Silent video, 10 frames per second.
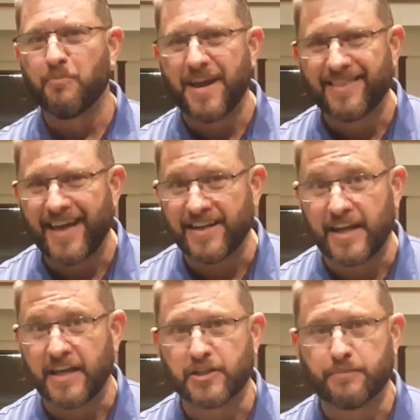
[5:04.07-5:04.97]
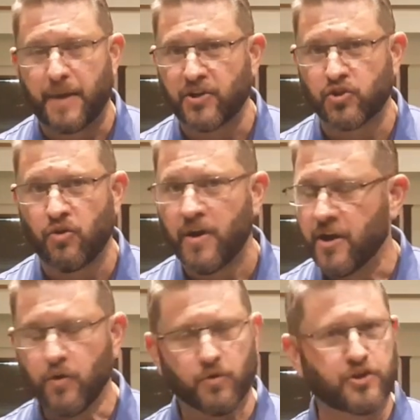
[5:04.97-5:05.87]
still make that day special.
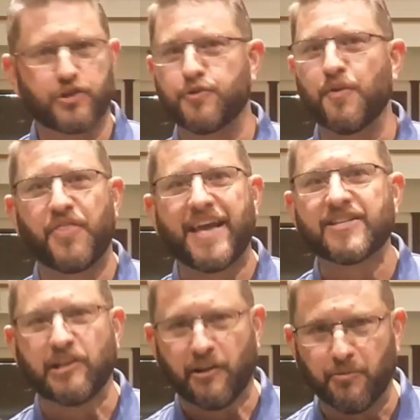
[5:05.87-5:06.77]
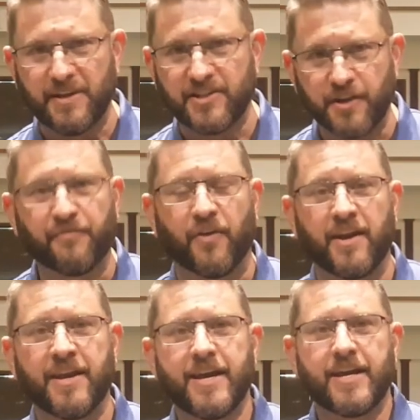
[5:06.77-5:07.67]
We're just doing things a little bit different,